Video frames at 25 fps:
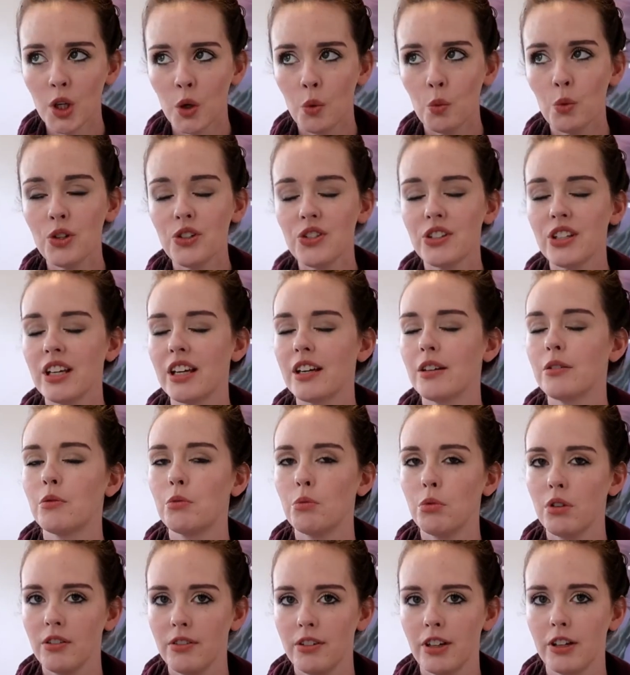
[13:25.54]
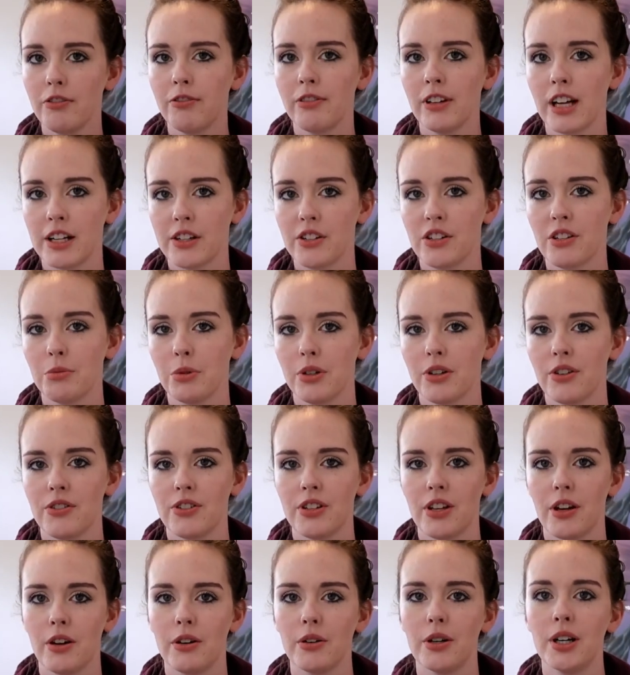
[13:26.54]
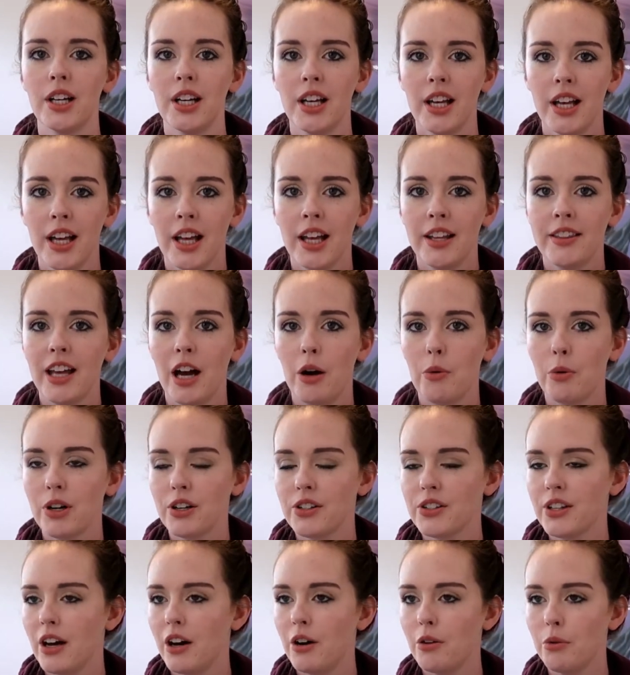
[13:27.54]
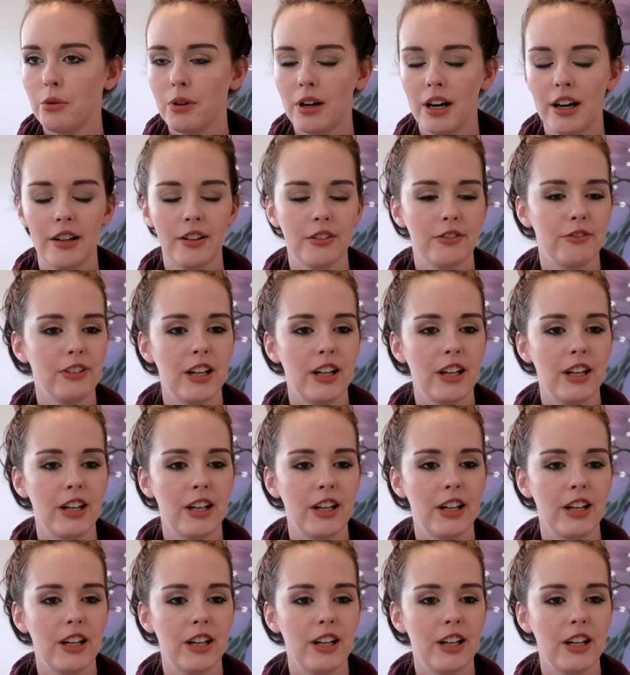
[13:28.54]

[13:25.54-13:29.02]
we'll see. We're real flexible, so that works out well.